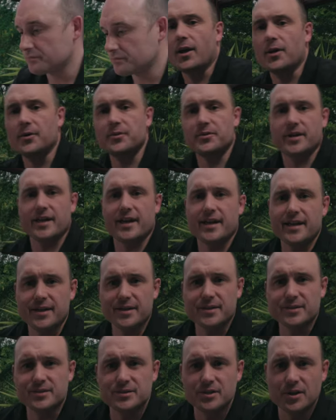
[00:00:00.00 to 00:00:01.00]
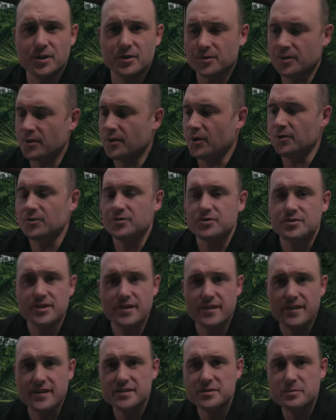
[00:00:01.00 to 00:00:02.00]
Okay, so on
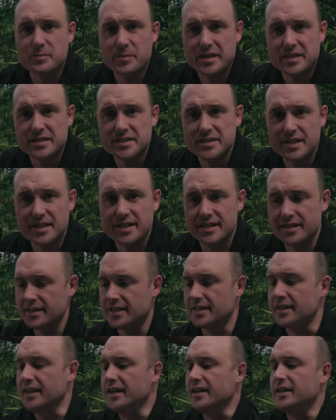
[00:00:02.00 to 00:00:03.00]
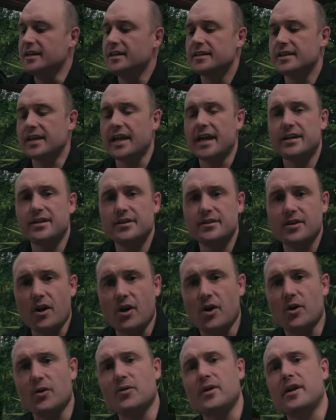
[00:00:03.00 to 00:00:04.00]
to this beastie, the Canon
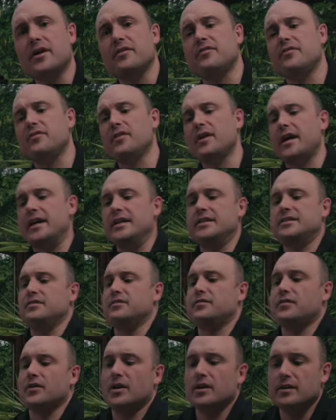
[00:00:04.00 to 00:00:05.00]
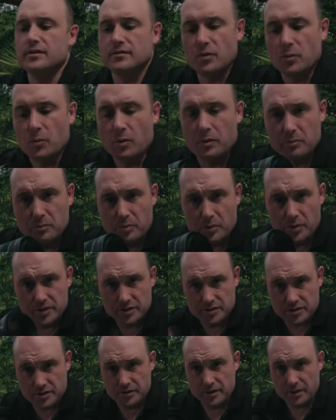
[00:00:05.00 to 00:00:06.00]
RF 85
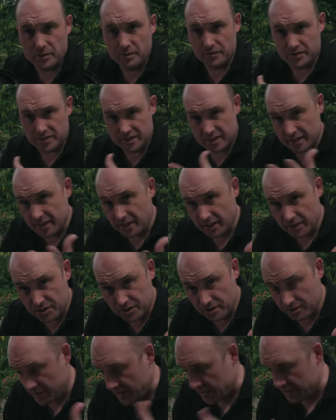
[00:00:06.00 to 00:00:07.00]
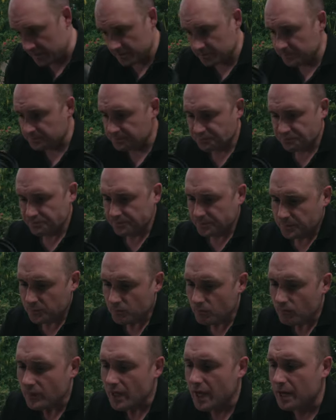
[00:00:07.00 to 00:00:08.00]
1.2. Now obviously I shoot Canon.
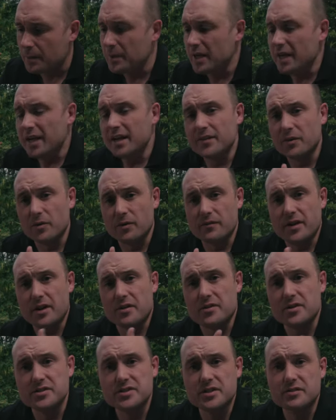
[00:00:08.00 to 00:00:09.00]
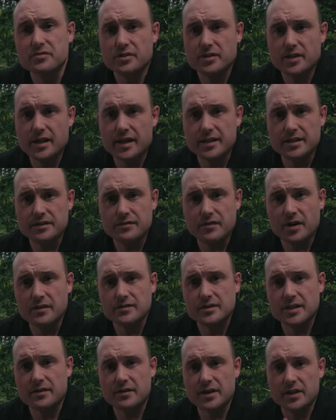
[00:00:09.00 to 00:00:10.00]
There are various different
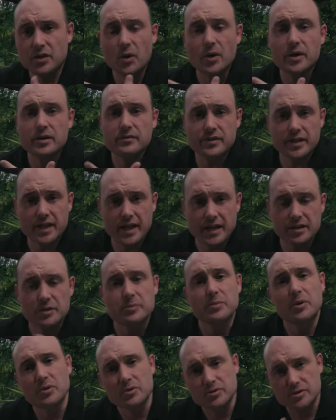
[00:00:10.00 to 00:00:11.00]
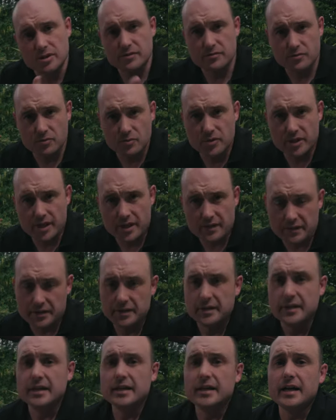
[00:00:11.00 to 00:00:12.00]
85s out there, not only for Canon, but also for all the other